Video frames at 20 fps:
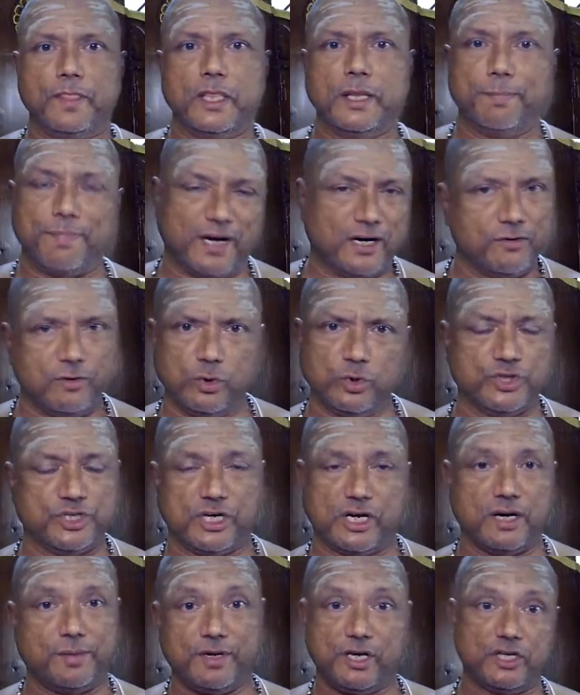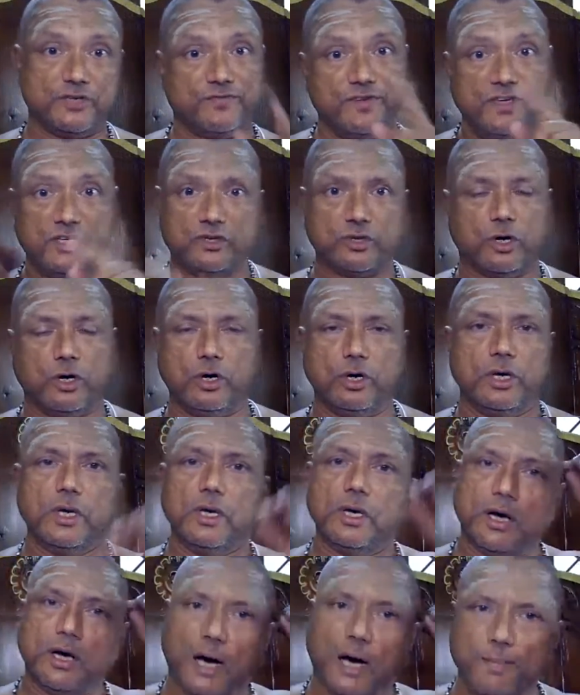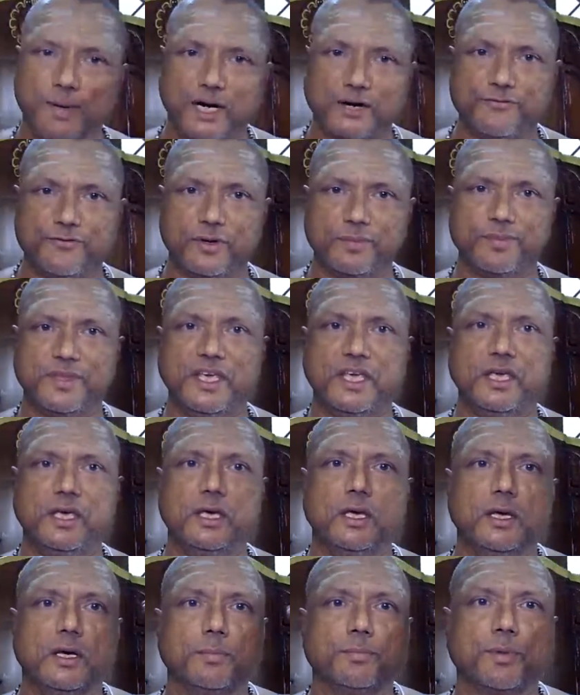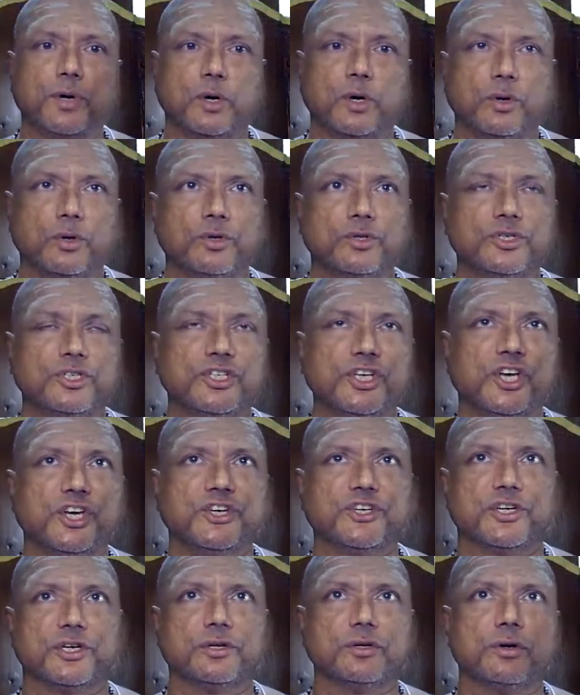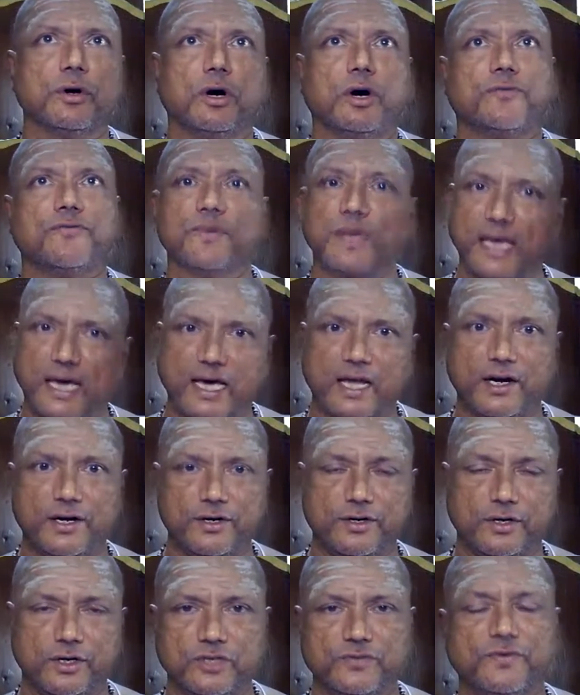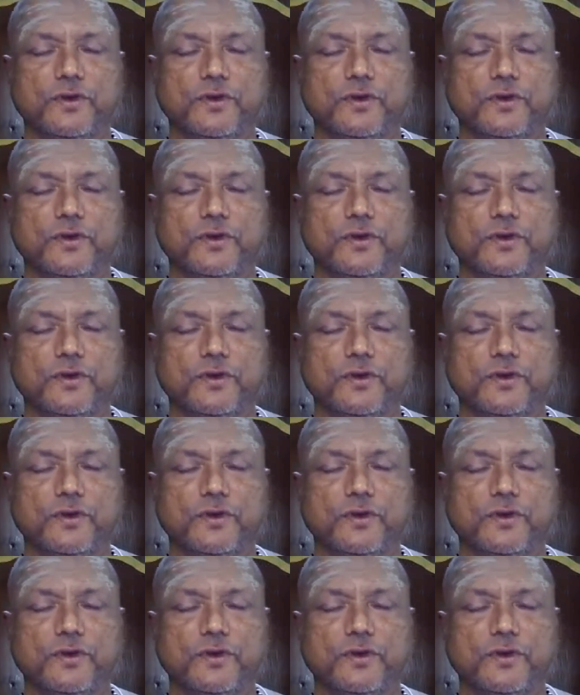pranava ucharana. Because we saw, apart from the pronunciation of characters,